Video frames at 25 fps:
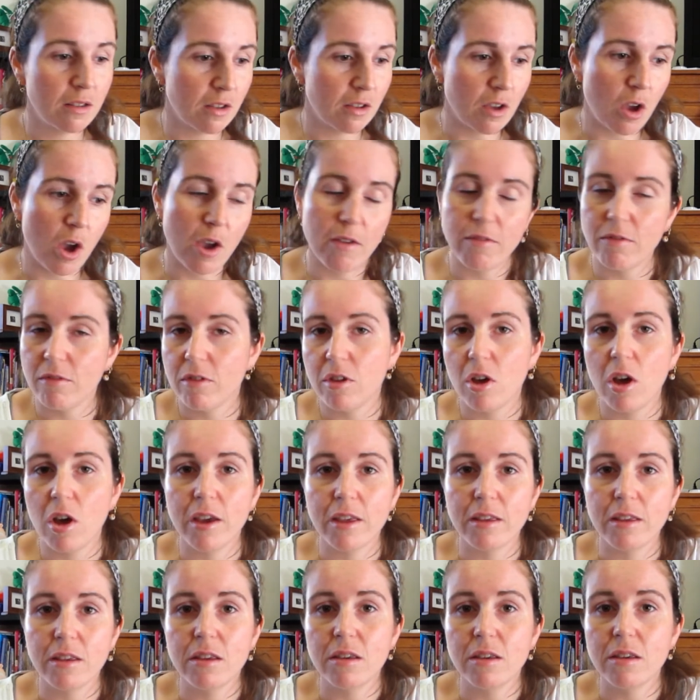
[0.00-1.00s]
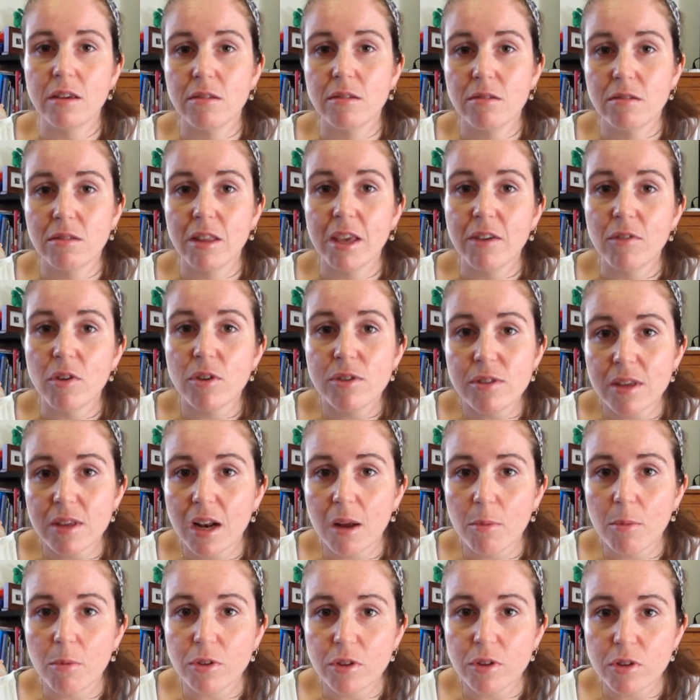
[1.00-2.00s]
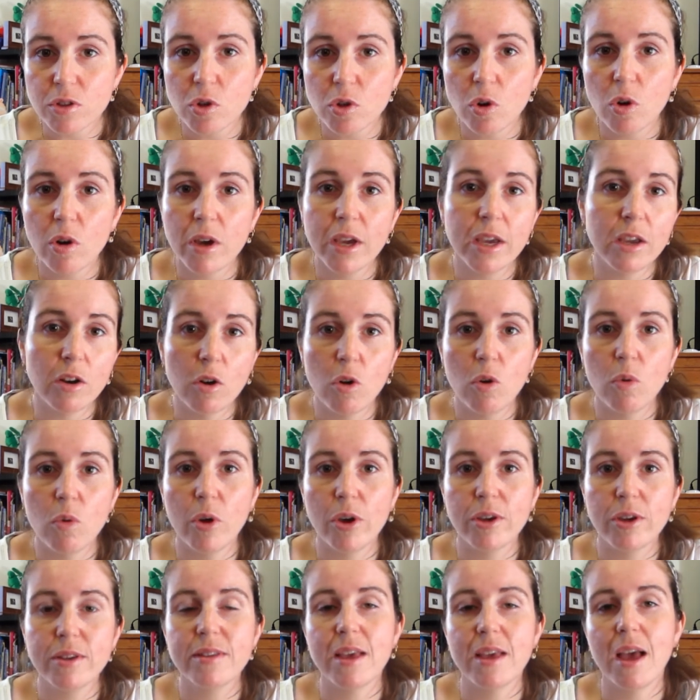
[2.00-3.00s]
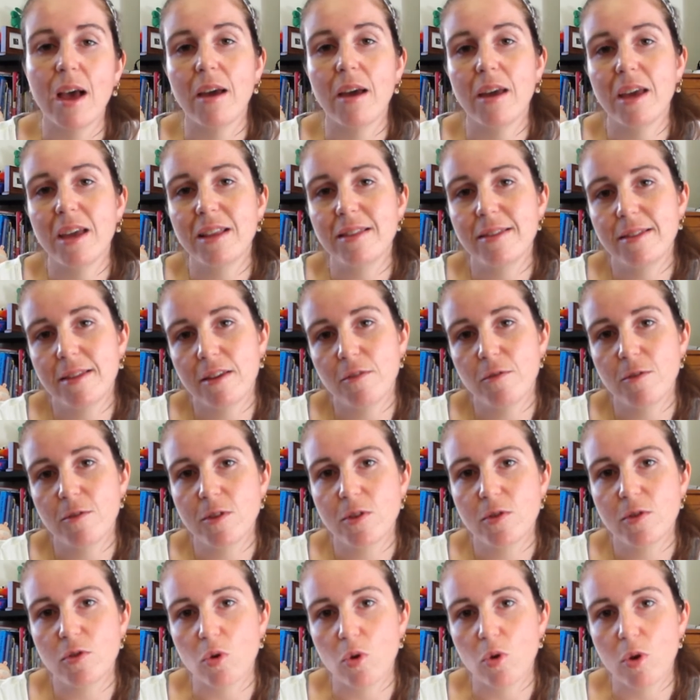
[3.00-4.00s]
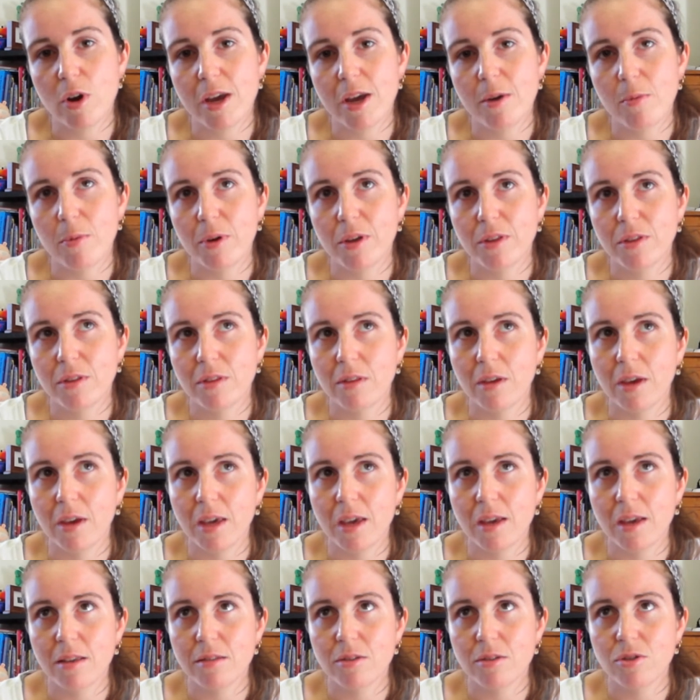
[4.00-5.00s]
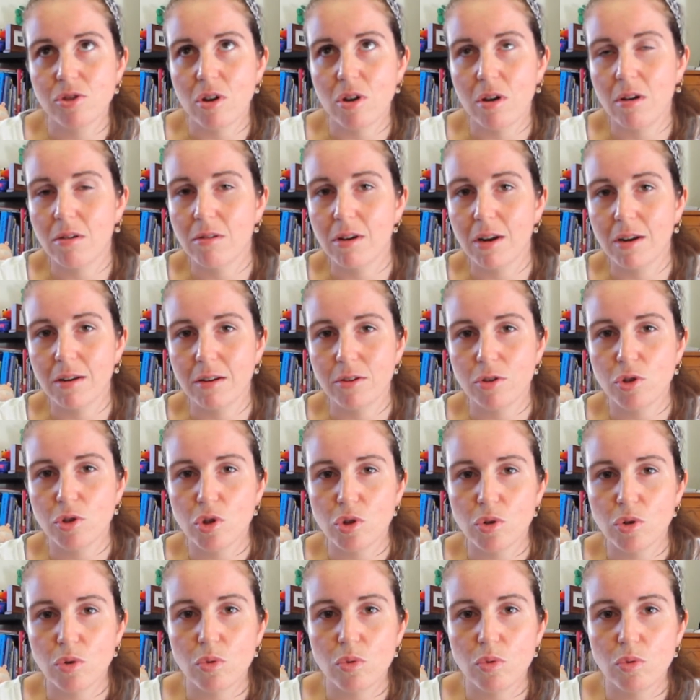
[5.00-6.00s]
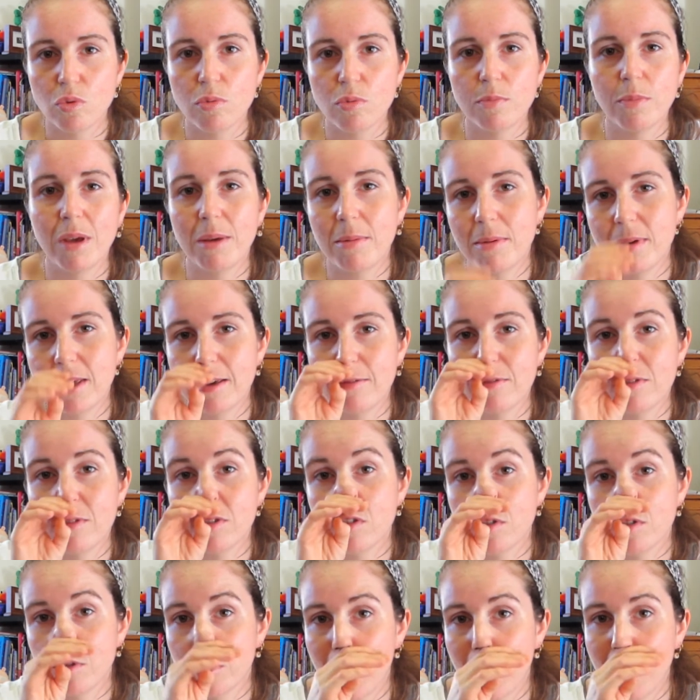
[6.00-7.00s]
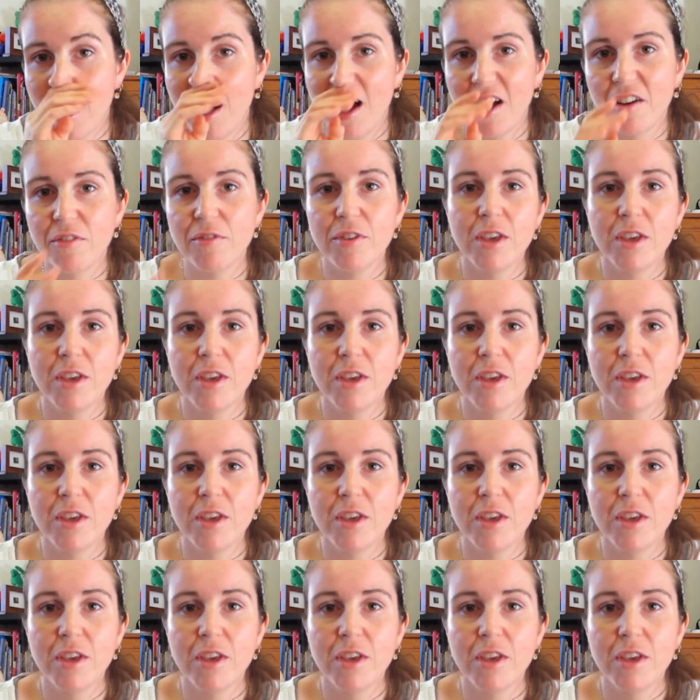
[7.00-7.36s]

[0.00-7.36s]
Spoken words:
I leave her set up with a toy, it all works out. It's a different story with, I guess, a child under 2, maybe even 2.5.